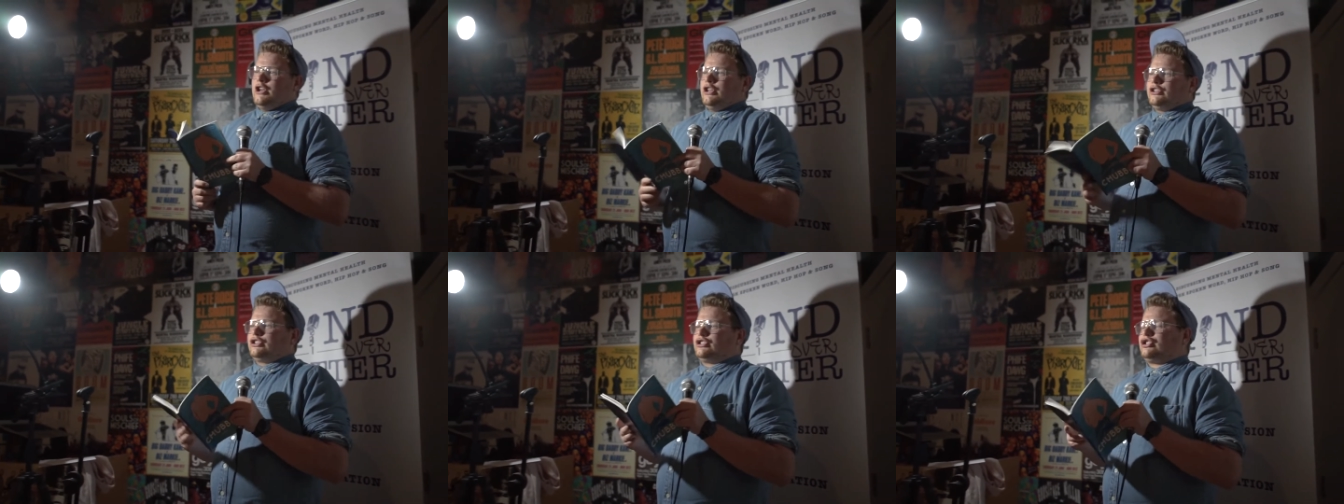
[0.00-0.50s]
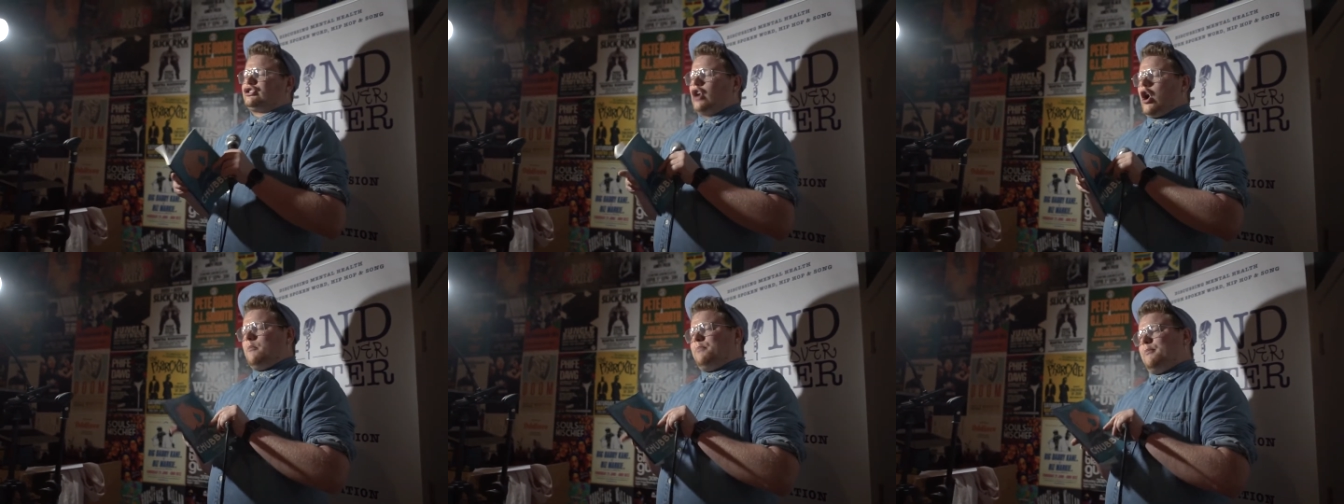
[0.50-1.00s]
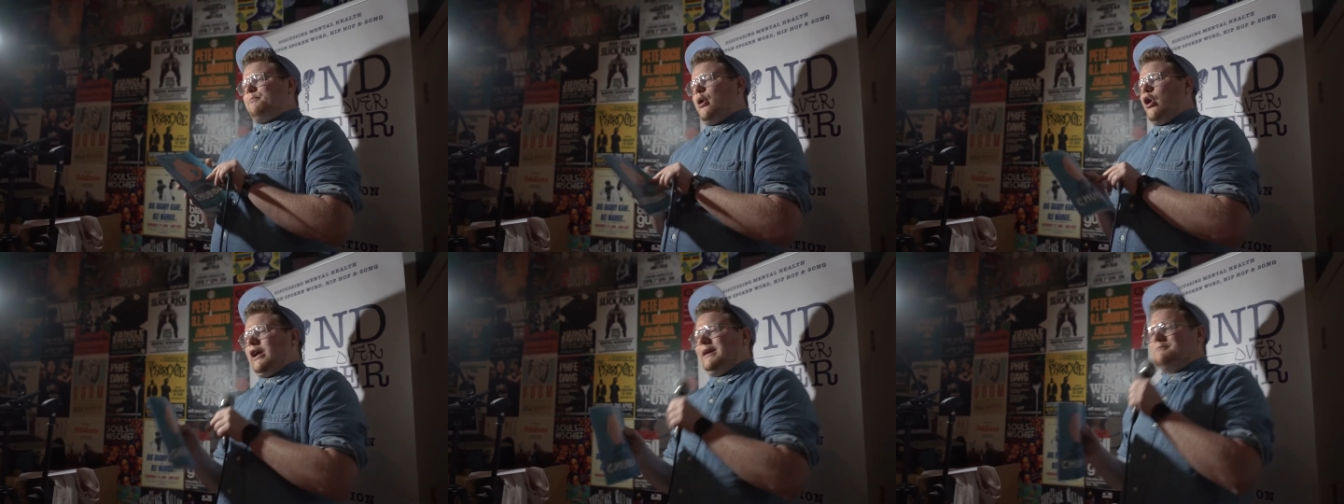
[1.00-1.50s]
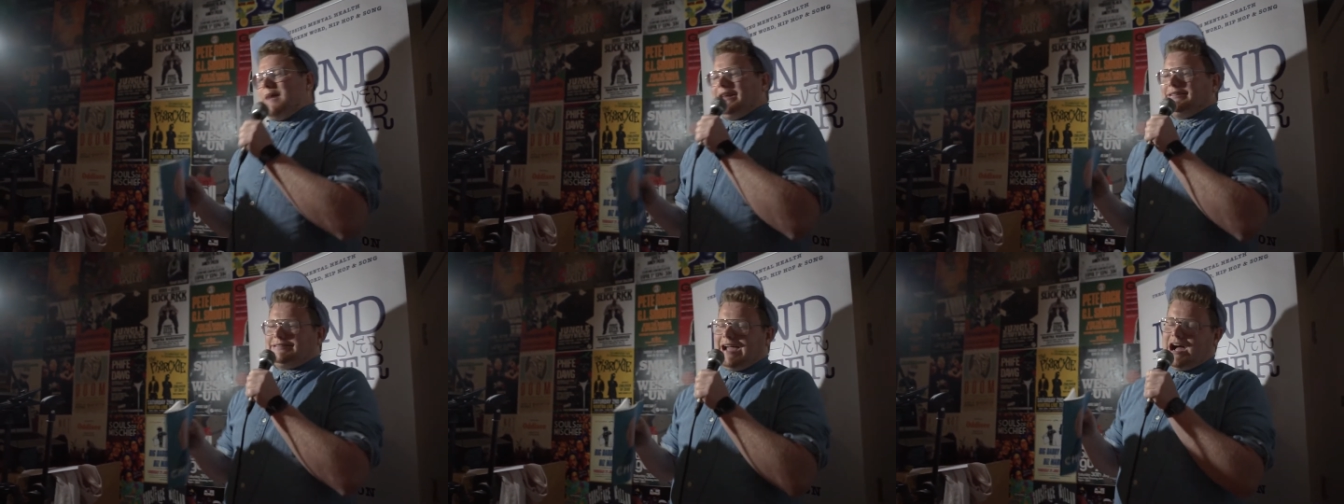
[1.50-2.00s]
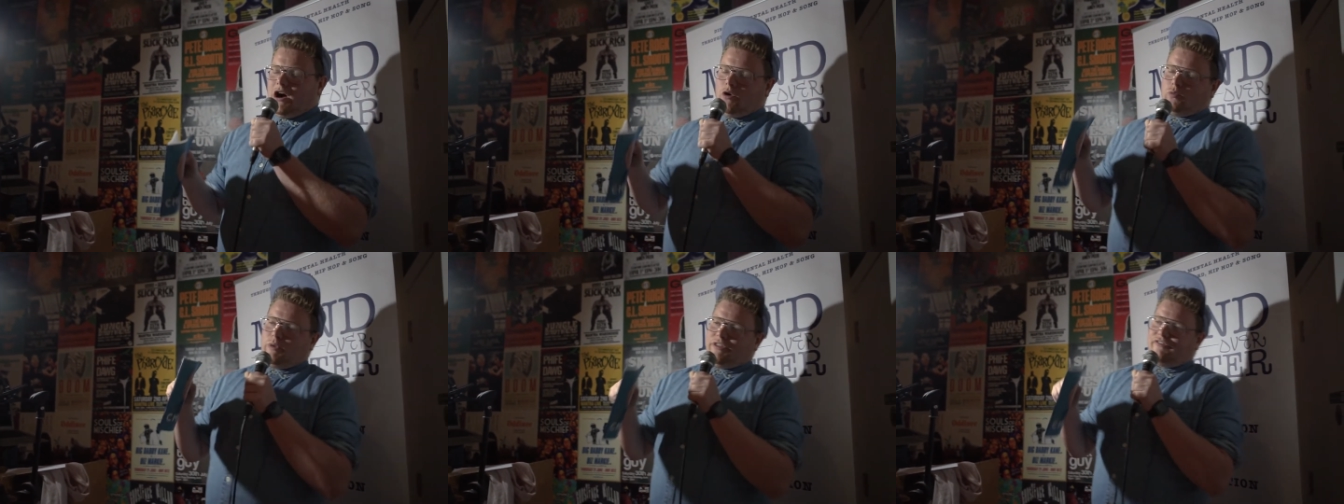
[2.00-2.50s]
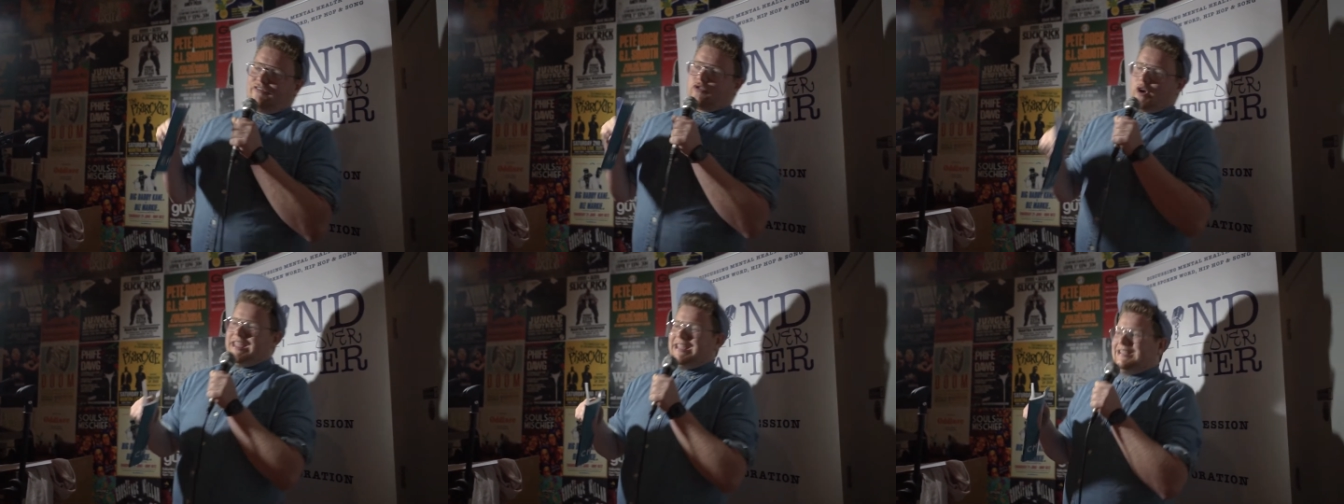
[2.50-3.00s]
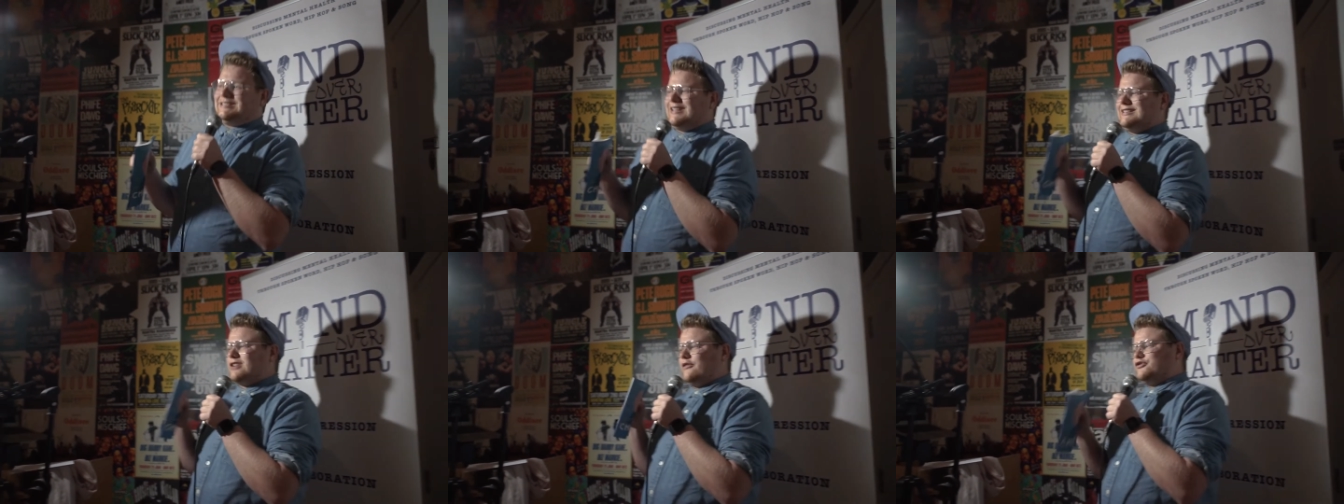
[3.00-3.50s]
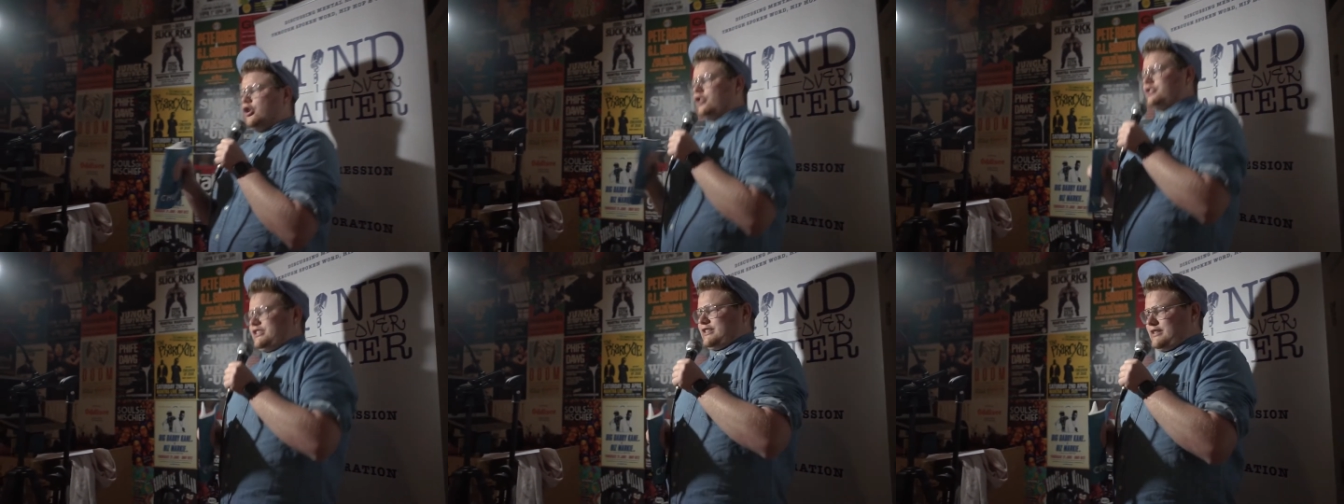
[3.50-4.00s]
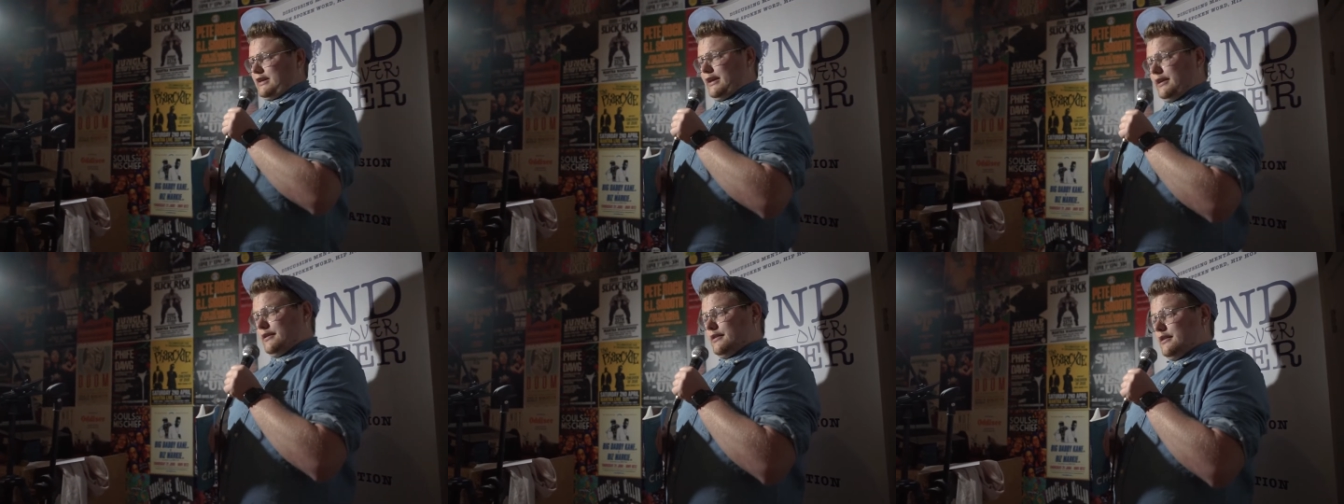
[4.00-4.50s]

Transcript: So stop putting men down with phrases of toxicity,